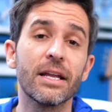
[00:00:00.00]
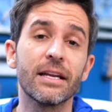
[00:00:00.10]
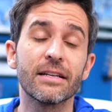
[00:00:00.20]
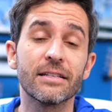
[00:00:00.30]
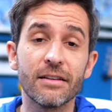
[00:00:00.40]
I
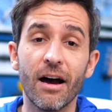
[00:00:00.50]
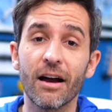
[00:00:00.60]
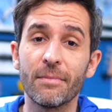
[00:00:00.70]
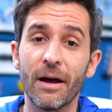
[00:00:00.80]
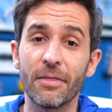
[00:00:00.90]
needed to talk
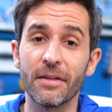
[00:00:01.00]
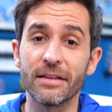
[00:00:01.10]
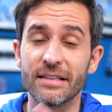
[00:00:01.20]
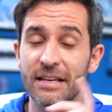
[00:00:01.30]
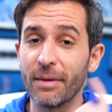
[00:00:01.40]
about
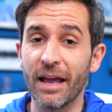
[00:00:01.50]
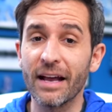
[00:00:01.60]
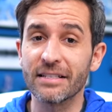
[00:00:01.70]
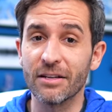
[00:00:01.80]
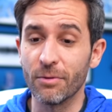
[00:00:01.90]
this in my
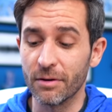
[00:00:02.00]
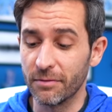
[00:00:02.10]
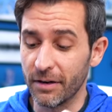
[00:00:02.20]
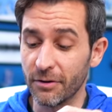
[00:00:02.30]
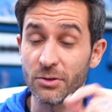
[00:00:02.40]
XL1
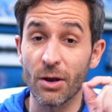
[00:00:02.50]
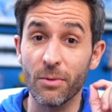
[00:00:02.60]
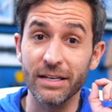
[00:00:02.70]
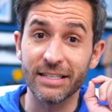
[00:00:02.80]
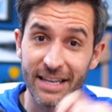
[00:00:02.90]
video, so I
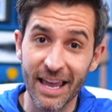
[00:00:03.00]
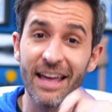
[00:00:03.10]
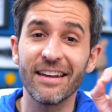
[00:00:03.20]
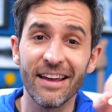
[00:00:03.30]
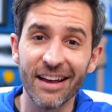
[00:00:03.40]
wanted to
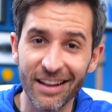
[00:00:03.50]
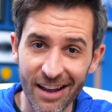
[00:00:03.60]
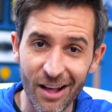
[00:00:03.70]
get an